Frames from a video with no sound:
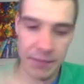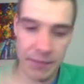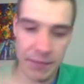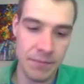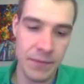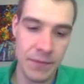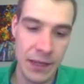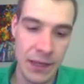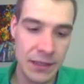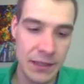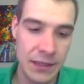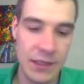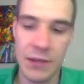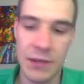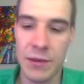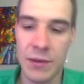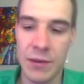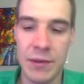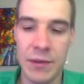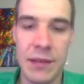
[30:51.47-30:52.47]
like
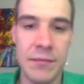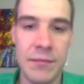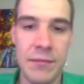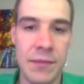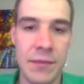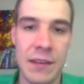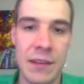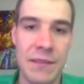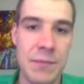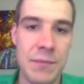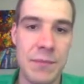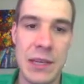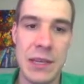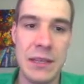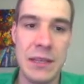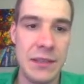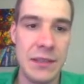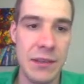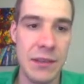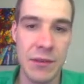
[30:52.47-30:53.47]
CO3. You can have
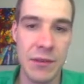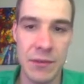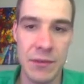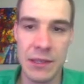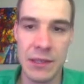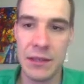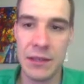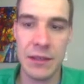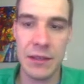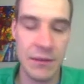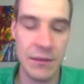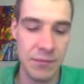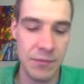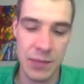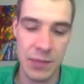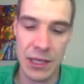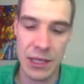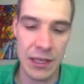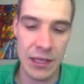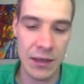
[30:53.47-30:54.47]
PCO3, you can have
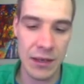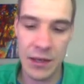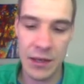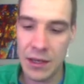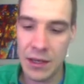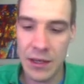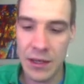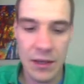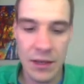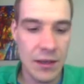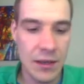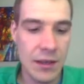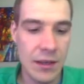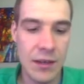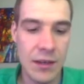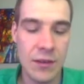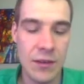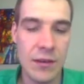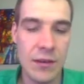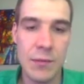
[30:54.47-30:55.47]
P, I
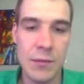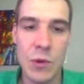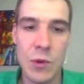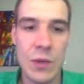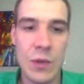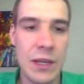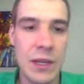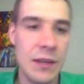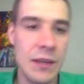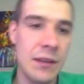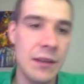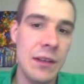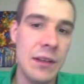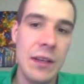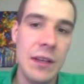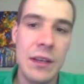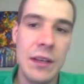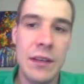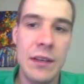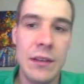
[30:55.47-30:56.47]
don't know, ammonia,
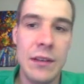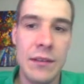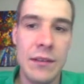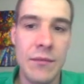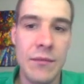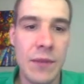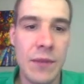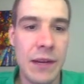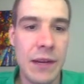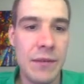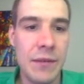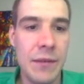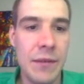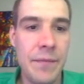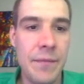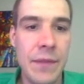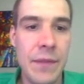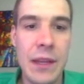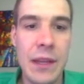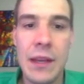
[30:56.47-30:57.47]
whatever.
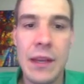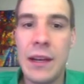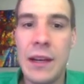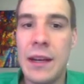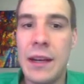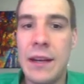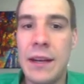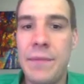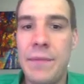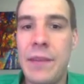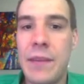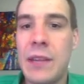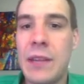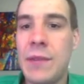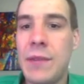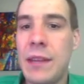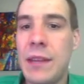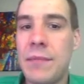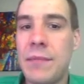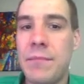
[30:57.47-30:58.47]
And the
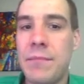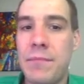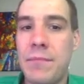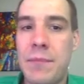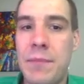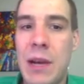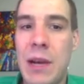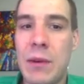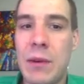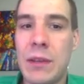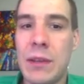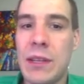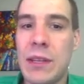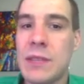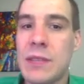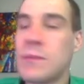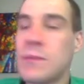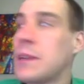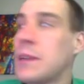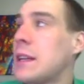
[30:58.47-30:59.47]
way that power
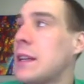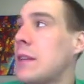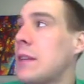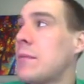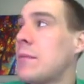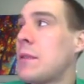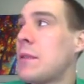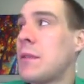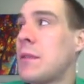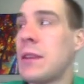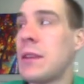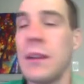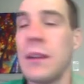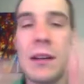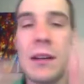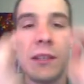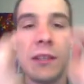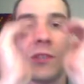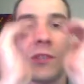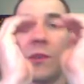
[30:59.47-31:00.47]
laws work out, we know that the
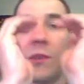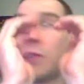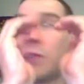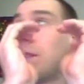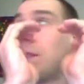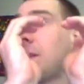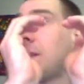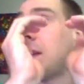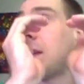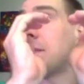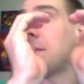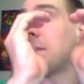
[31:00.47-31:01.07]
concentration of H